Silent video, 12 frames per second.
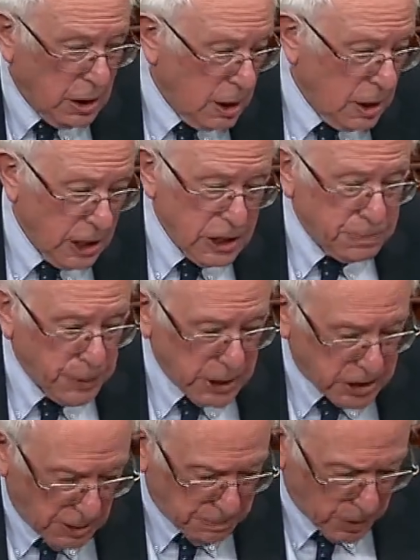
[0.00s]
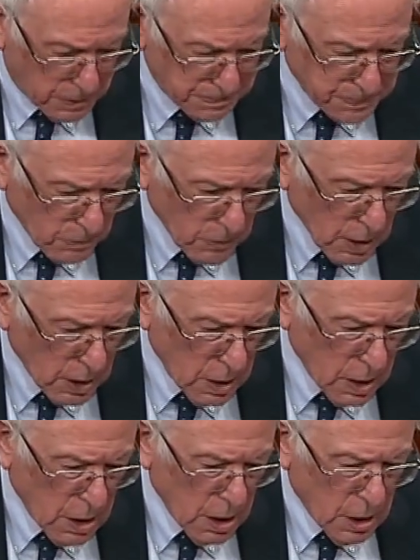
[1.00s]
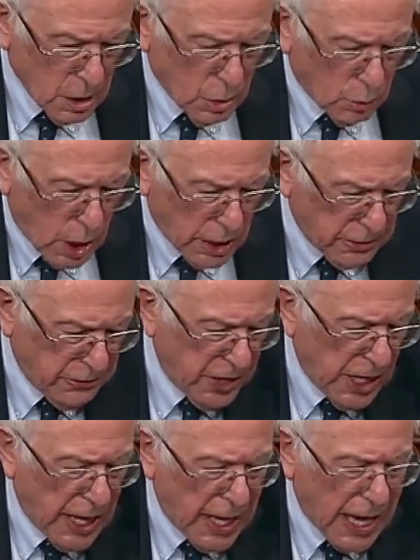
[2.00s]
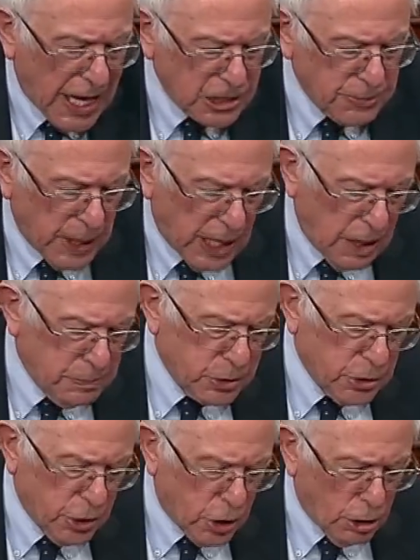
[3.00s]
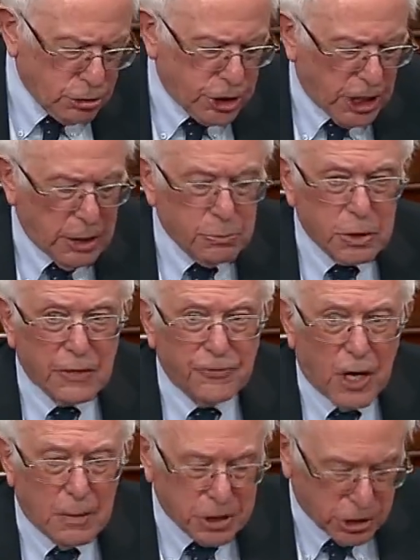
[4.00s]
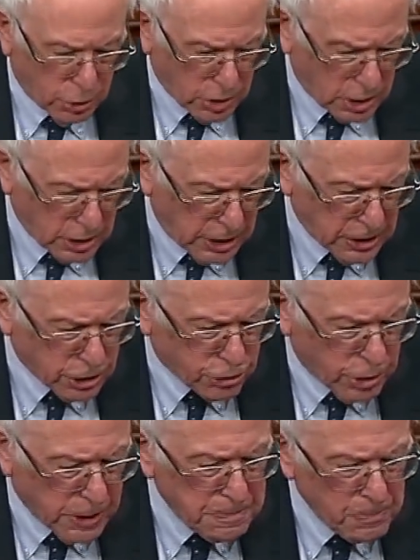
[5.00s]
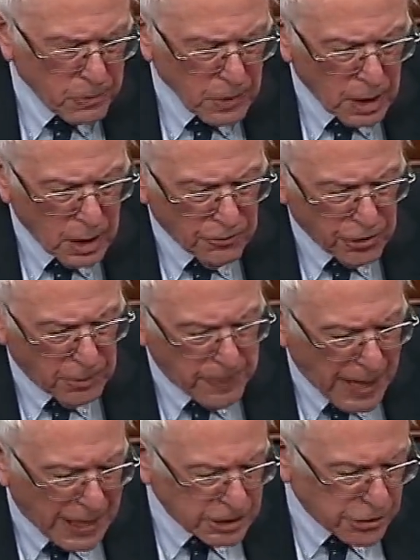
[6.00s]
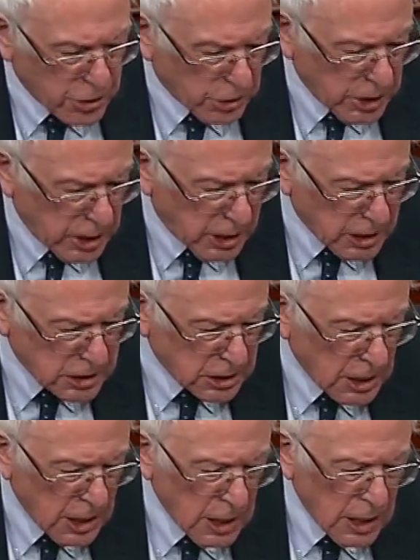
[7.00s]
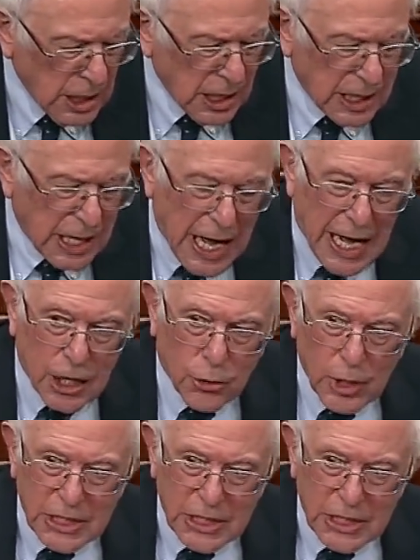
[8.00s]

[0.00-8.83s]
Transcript: is pretty simple. While the VA has been able to negotiate with the pharmaceutical industry for the past 30 years, Congress